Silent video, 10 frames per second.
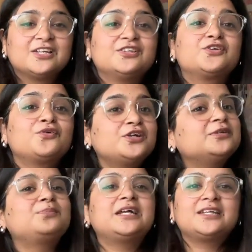The
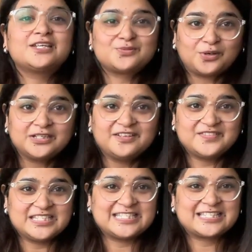rhodium plating is what gives
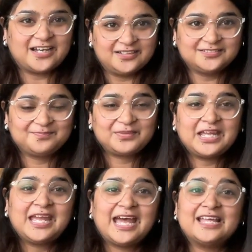its color.
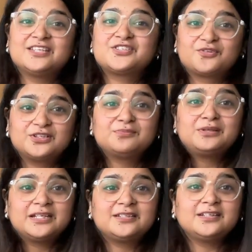And this rhodium
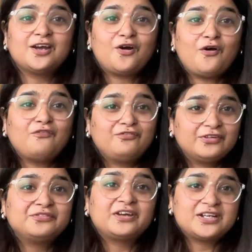plating
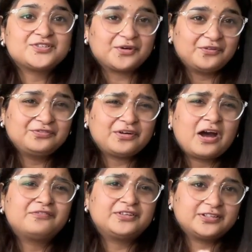often wears off
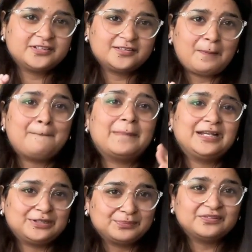after
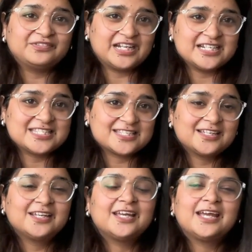multiple wears.
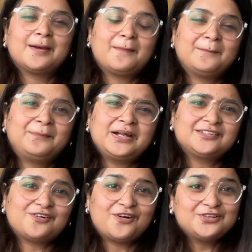But
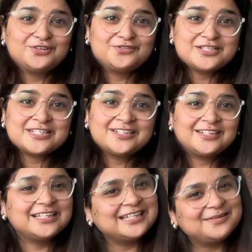all you do is a
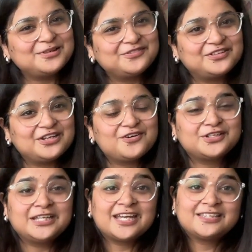little bit of
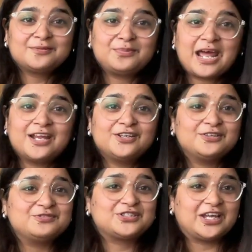recoating and they're brand
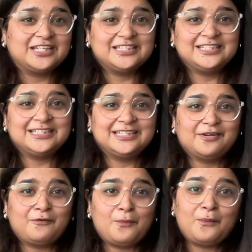new, shiny,
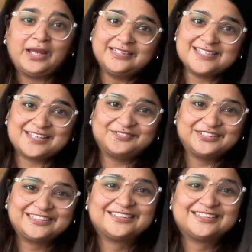white as ever.